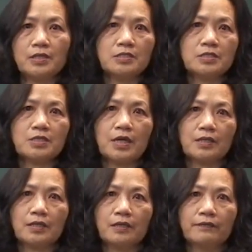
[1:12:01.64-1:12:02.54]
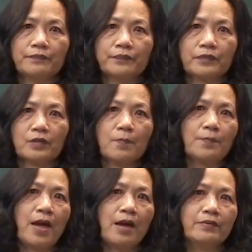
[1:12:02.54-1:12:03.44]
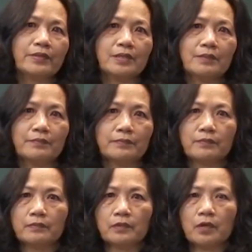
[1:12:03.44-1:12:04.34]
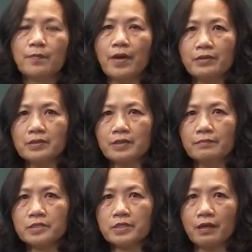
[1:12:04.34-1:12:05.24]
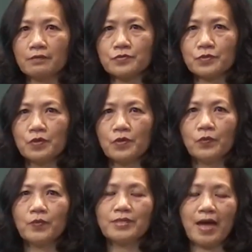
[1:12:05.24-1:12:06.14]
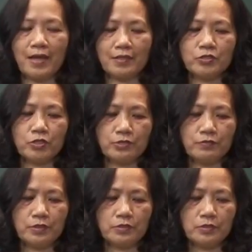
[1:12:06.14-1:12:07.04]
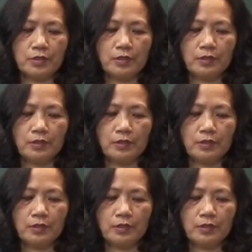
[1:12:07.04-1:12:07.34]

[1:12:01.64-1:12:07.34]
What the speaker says: instead of comparing themselves with other students.